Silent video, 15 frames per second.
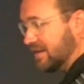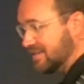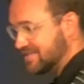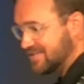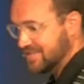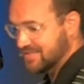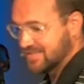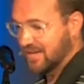has
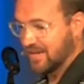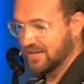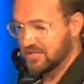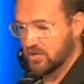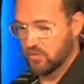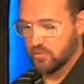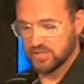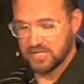designed
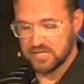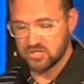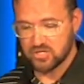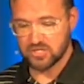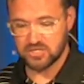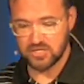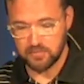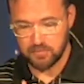our
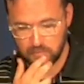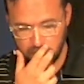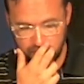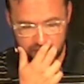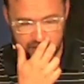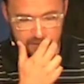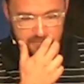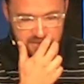relationship with
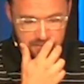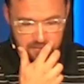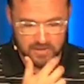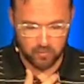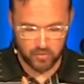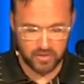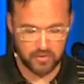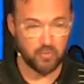him to be
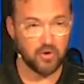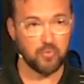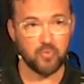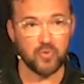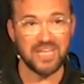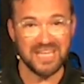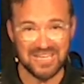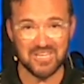one where
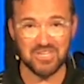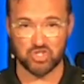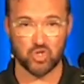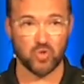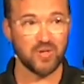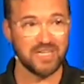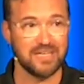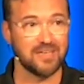we
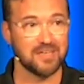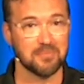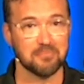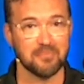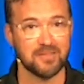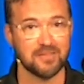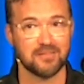enjoy him.